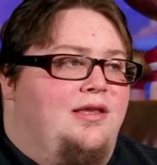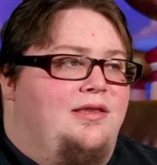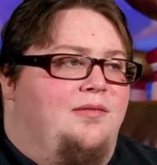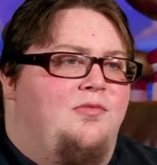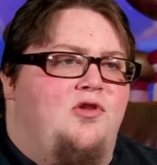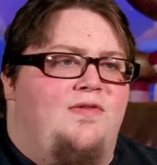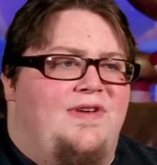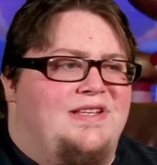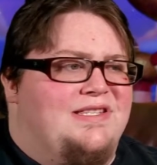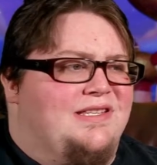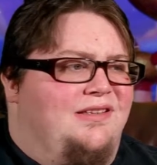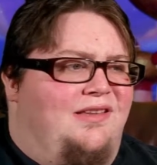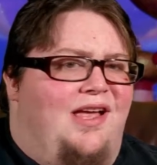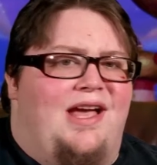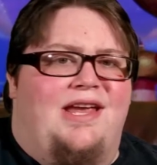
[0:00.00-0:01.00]
The movies
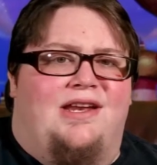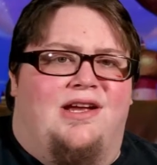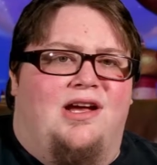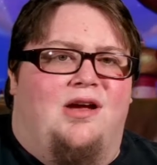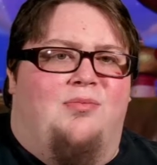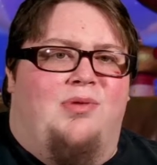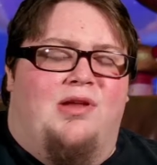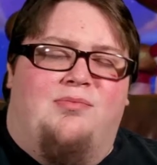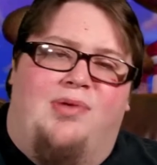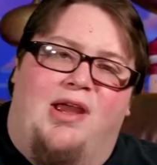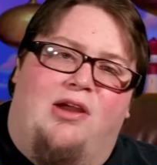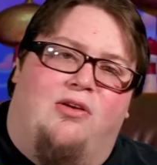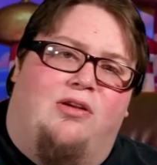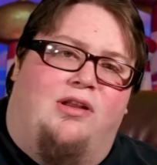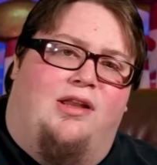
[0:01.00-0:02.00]
line up and
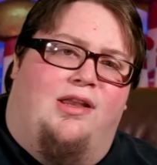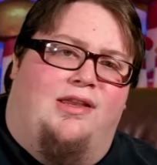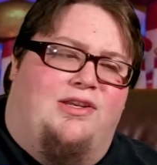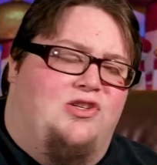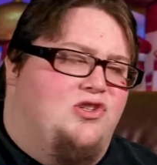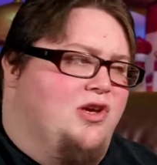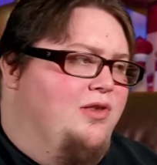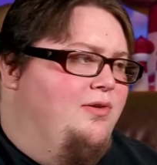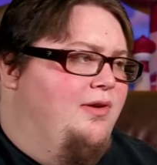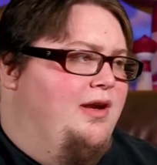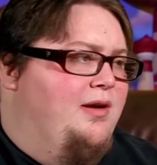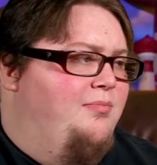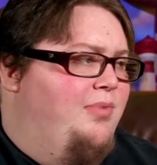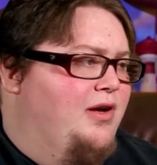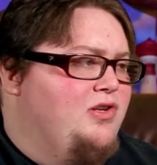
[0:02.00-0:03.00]
parallel each other
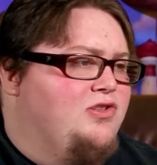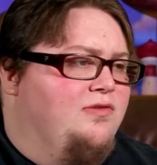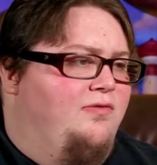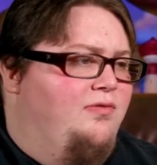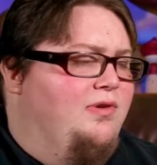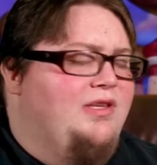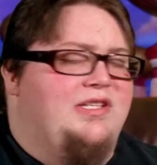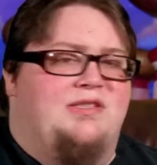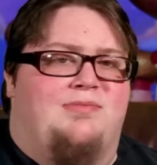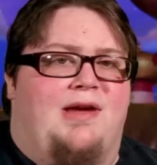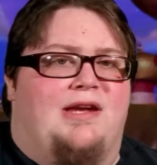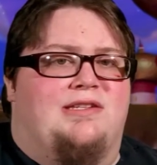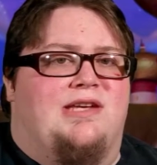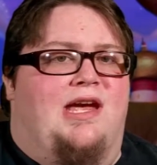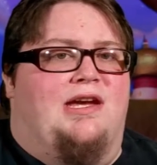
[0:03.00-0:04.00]
in a bunch of really
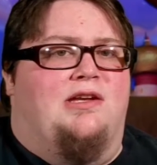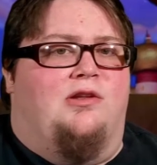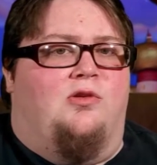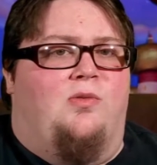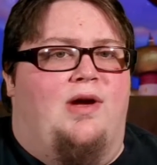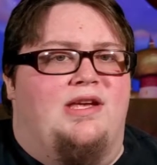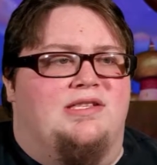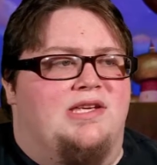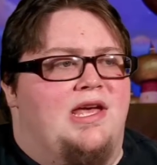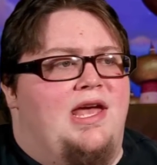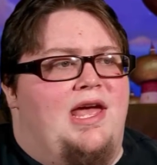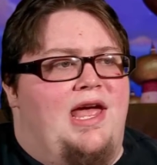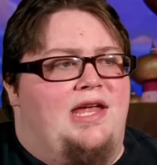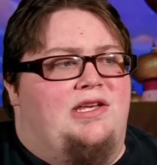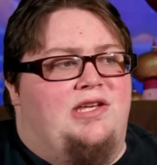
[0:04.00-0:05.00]
spectacular ways,
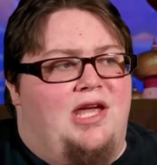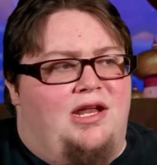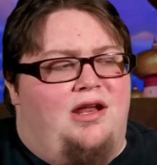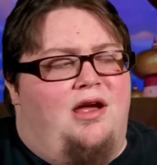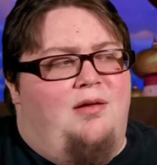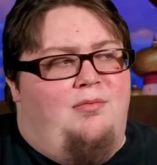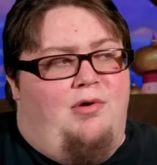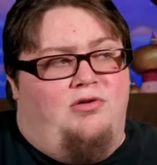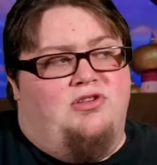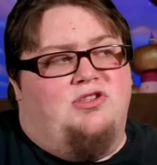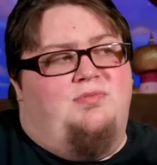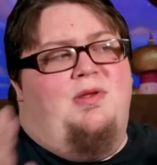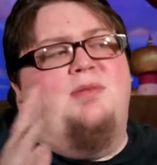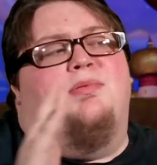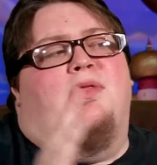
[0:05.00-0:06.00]
and yet
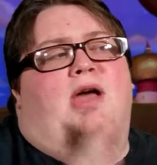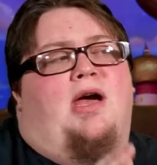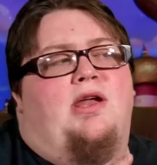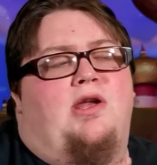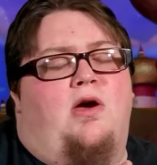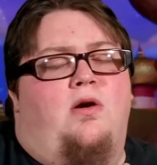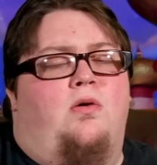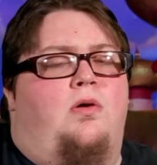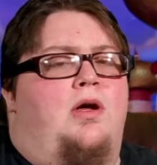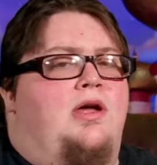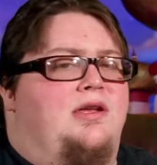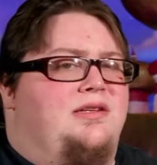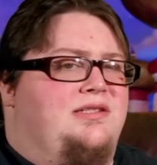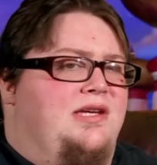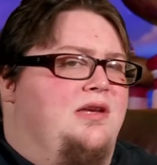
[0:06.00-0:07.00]
most people I know
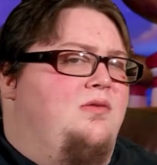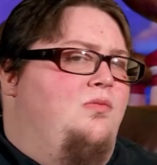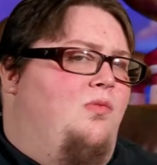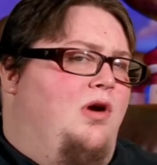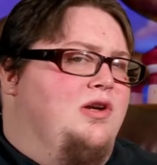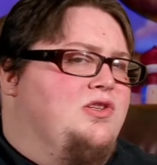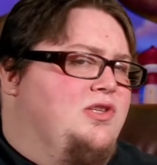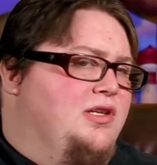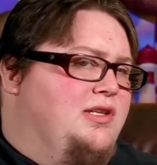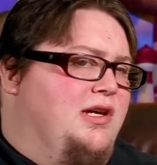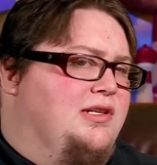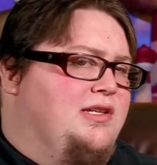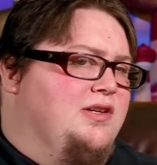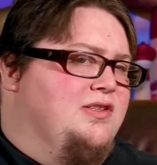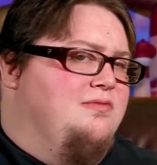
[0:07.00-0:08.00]
didn't watch the
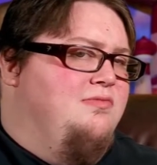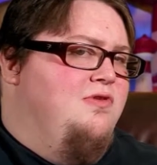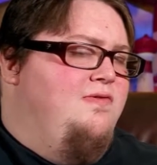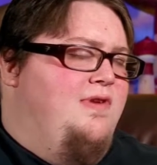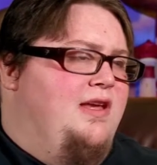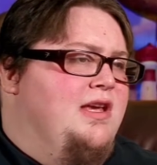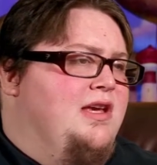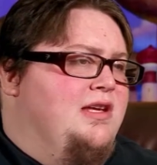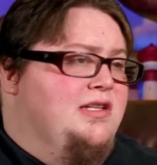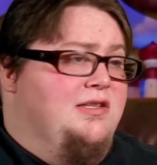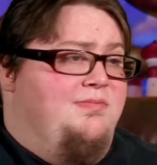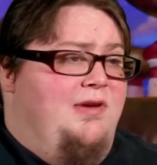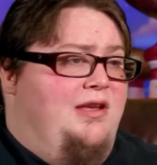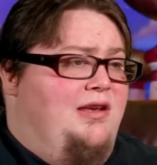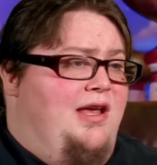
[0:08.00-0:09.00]
DuckTales movie,
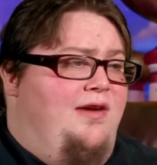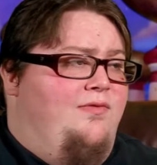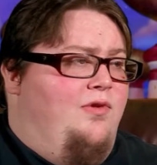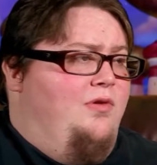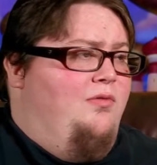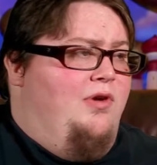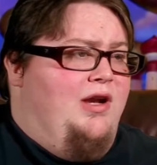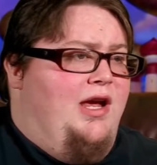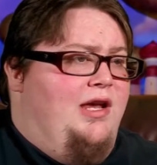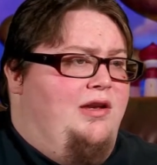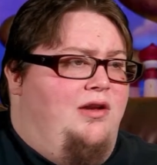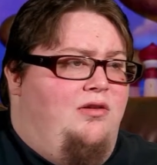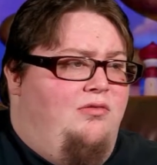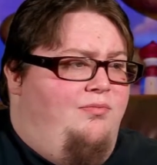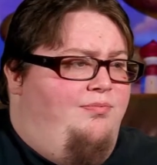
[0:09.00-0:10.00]
despite everyone I
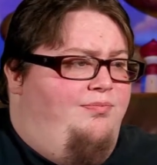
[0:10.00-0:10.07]
know